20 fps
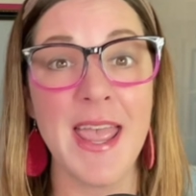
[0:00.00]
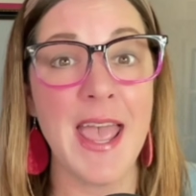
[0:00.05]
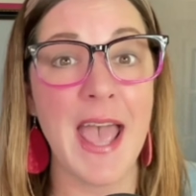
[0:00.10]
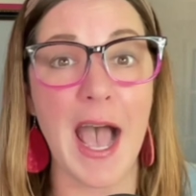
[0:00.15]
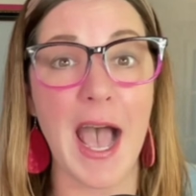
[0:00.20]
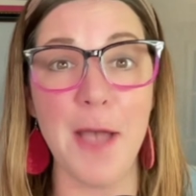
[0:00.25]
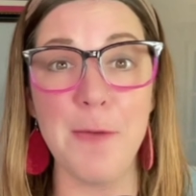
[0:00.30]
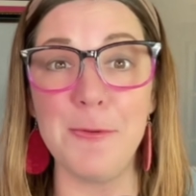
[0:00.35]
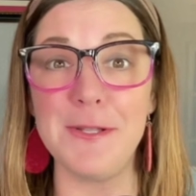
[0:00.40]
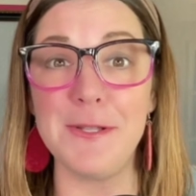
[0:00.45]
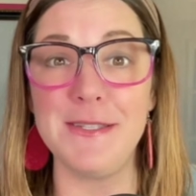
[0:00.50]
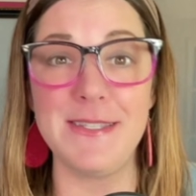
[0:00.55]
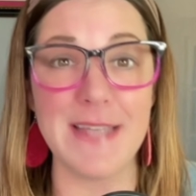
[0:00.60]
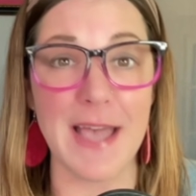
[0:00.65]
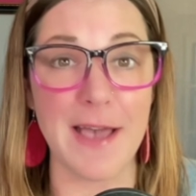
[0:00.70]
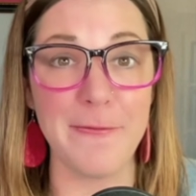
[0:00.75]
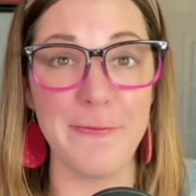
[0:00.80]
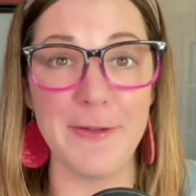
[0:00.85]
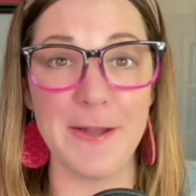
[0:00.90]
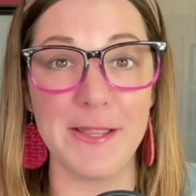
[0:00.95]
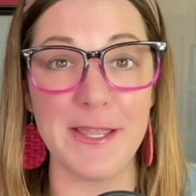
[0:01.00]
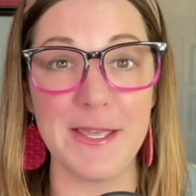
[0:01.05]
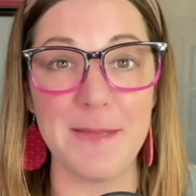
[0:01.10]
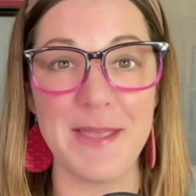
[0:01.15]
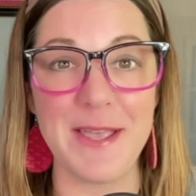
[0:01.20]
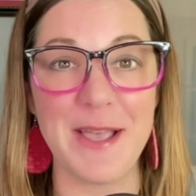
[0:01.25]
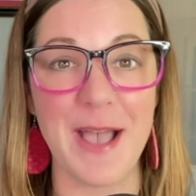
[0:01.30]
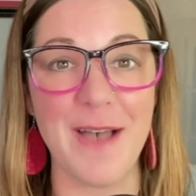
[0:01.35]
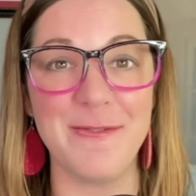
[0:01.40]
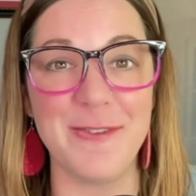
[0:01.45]
I will definitely be
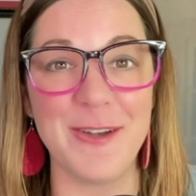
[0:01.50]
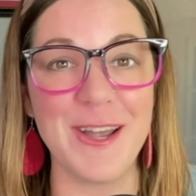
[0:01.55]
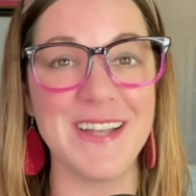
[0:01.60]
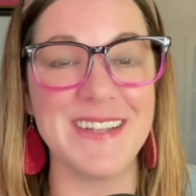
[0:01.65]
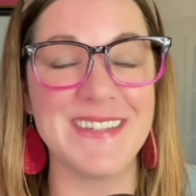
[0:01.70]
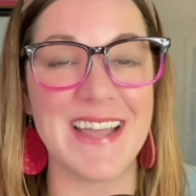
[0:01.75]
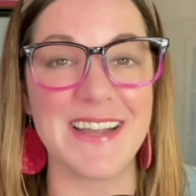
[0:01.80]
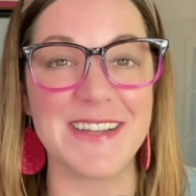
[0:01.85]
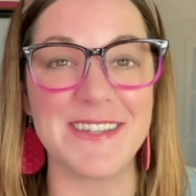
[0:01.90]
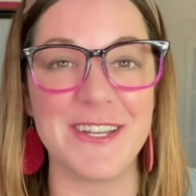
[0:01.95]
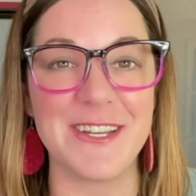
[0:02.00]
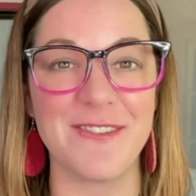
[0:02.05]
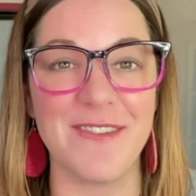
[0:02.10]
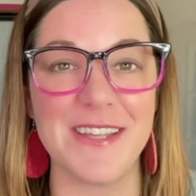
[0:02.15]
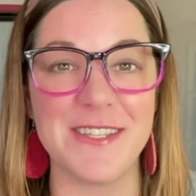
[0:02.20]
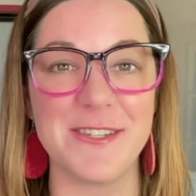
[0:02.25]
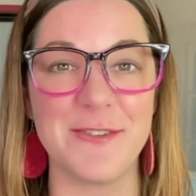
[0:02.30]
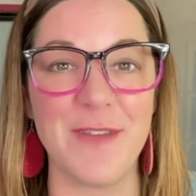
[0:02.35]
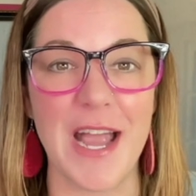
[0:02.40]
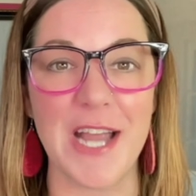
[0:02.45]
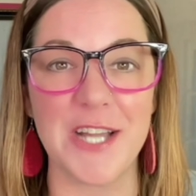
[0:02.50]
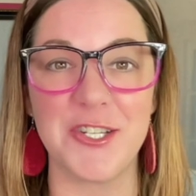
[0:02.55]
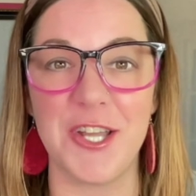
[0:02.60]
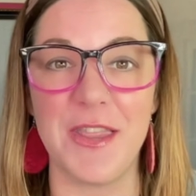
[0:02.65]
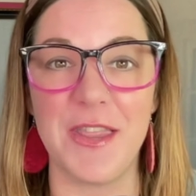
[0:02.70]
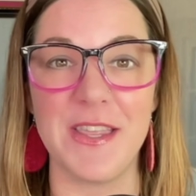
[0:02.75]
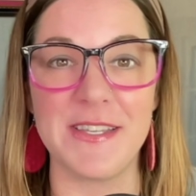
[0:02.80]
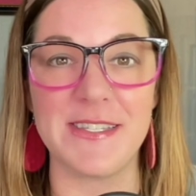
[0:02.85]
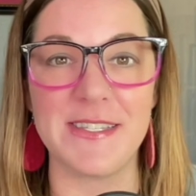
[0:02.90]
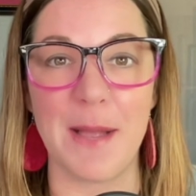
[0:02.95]
covering Dexter Resurrection
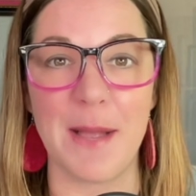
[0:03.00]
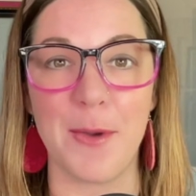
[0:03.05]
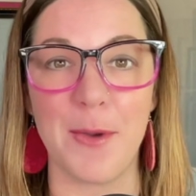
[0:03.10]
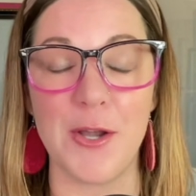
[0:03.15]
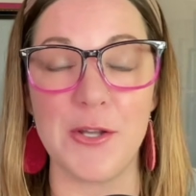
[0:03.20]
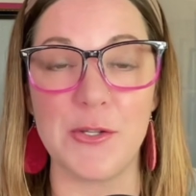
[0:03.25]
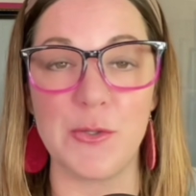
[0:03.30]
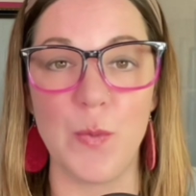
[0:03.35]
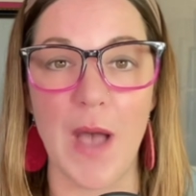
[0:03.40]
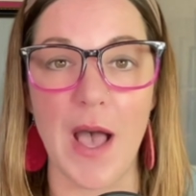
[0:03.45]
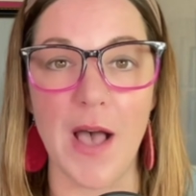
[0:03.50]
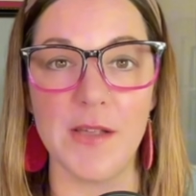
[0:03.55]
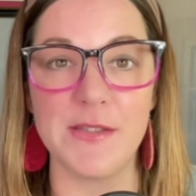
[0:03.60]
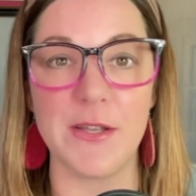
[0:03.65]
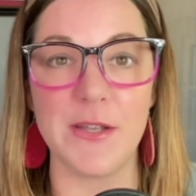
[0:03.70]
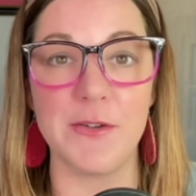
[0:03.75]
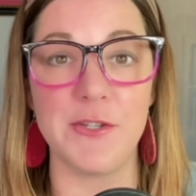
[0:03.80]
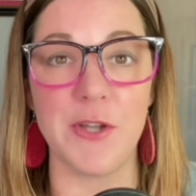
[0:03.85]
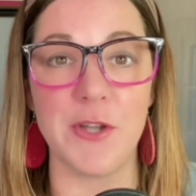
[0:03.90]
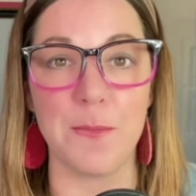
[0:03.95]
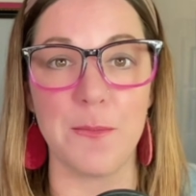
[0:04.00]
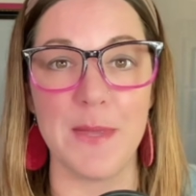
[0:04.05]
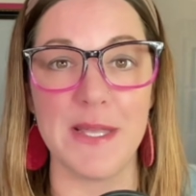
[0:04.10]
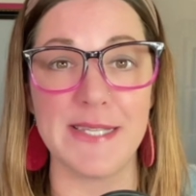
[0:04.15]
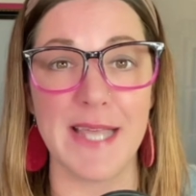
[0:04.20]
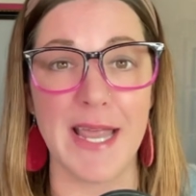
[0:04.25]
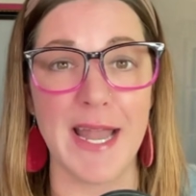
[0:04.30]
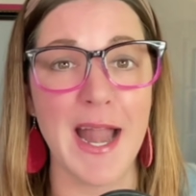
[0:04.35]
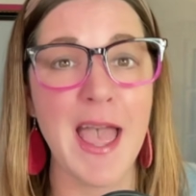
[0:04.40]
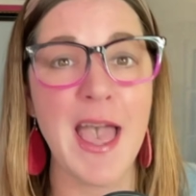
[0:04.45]
this summer as well, so don't miss
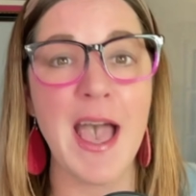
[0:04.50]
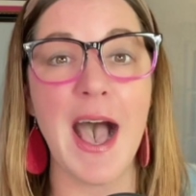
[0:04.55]
it.